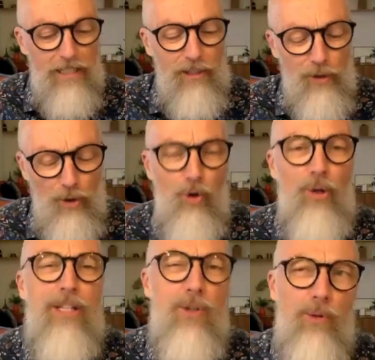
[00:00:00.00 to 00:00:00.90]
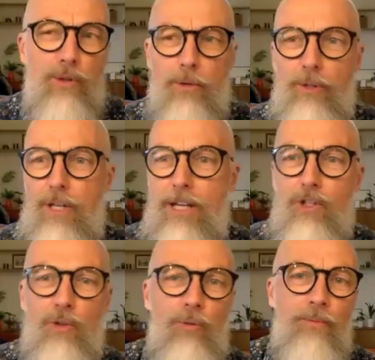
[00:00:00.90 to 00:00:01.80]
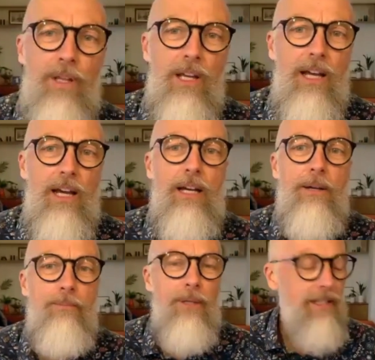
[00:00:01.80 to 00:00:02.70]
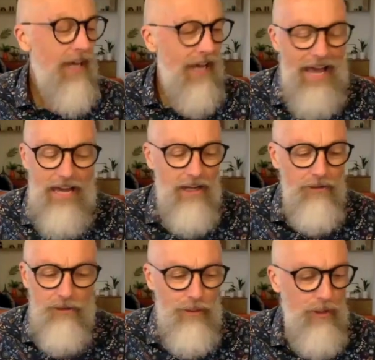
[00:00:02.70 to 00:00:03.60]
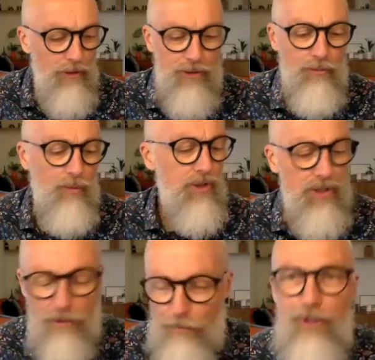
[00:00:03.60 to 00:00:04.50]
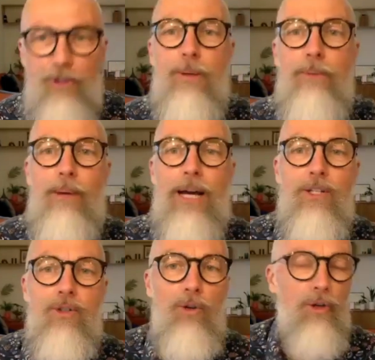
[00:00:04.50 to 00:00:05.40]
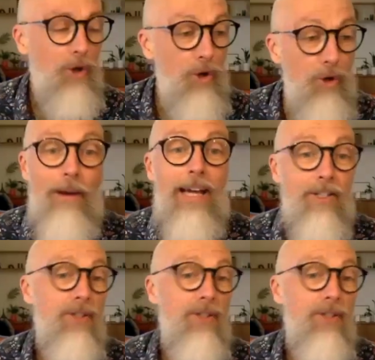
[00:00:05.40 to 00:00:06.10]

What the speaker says: law is also essential. But how do we use it? What's it supposed to be based on? Who makes the